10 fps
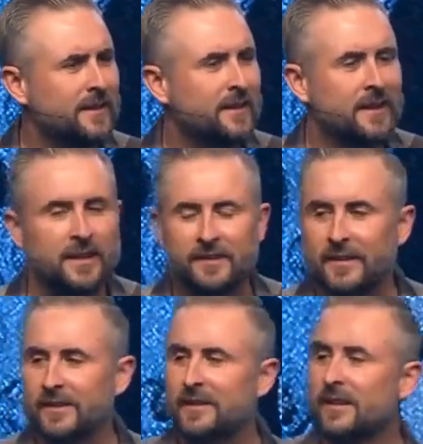And he
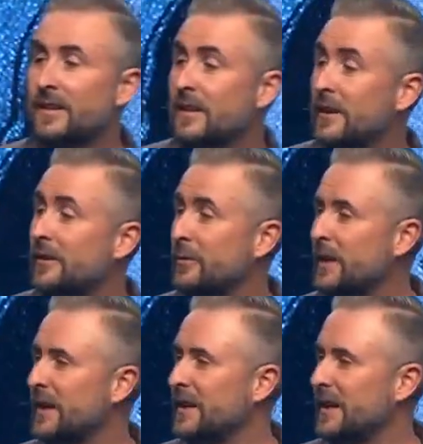says, here's what
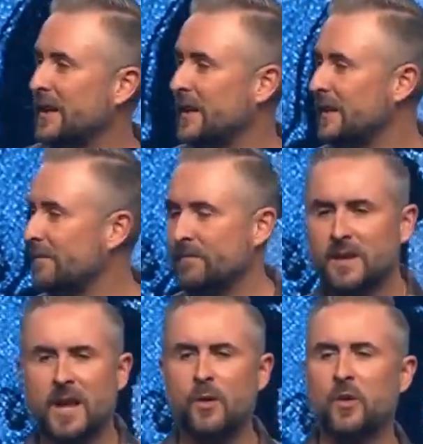I did.
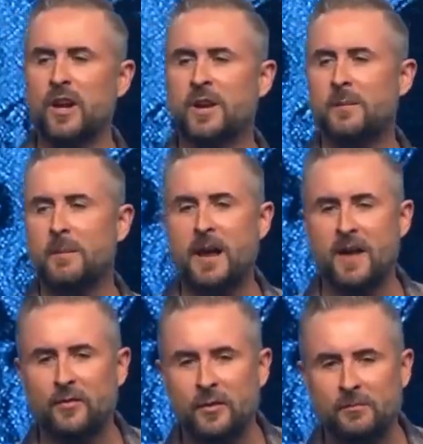I went into my
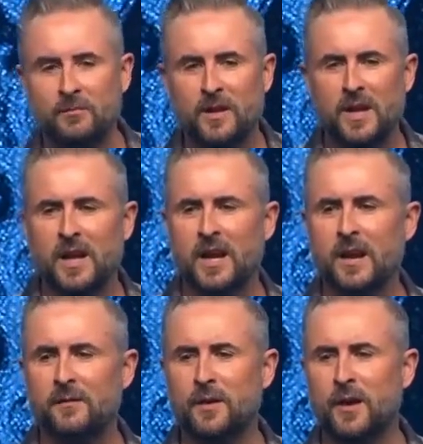bathroom and
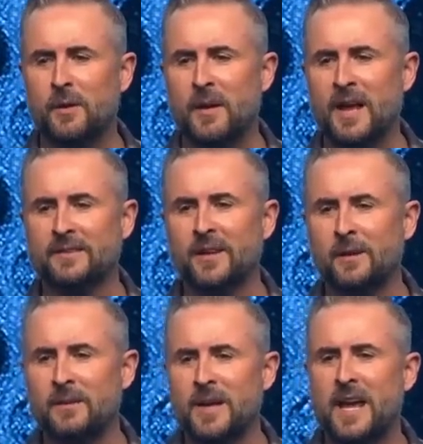I filled our
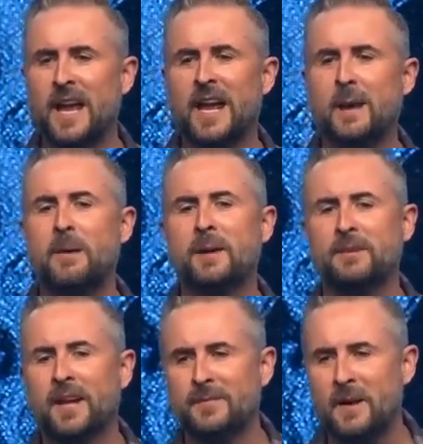bathtub and I
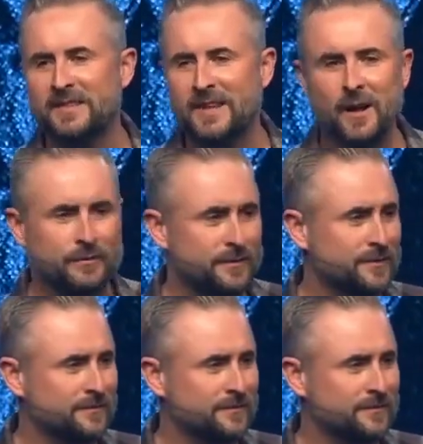baptized myself.